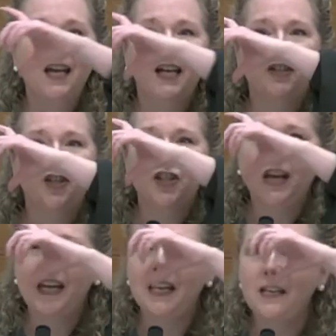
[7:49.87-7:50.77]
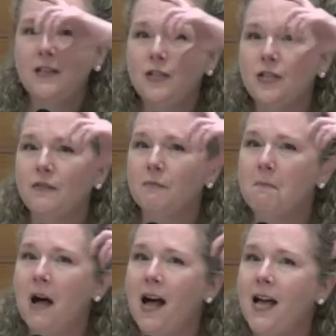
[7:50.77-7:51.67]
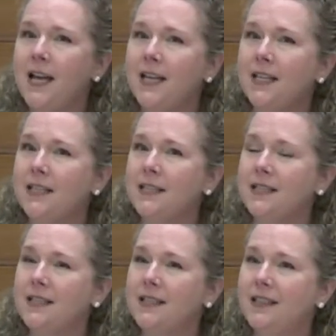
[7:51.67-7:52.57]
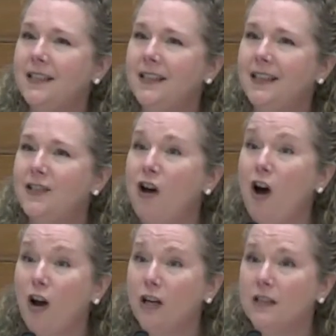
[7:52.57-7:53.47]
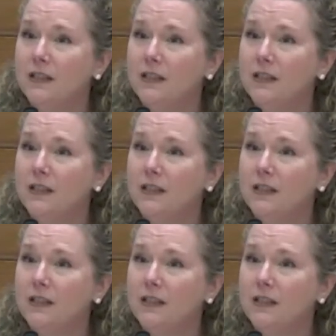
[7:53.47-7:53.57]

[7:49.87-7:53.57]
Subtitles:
a change of mind and heart.